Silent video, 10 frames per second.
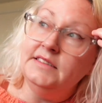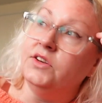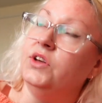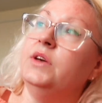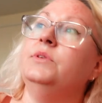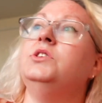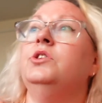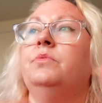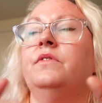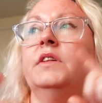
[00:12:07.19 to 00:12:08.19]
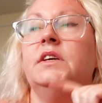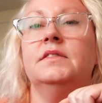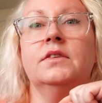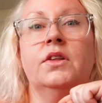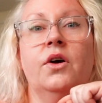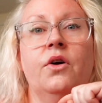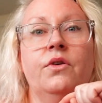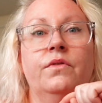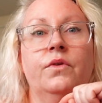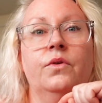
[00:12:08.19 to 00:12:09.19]
So there were 2 pavilions on the
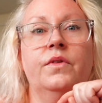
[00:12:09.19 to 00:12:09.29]
oval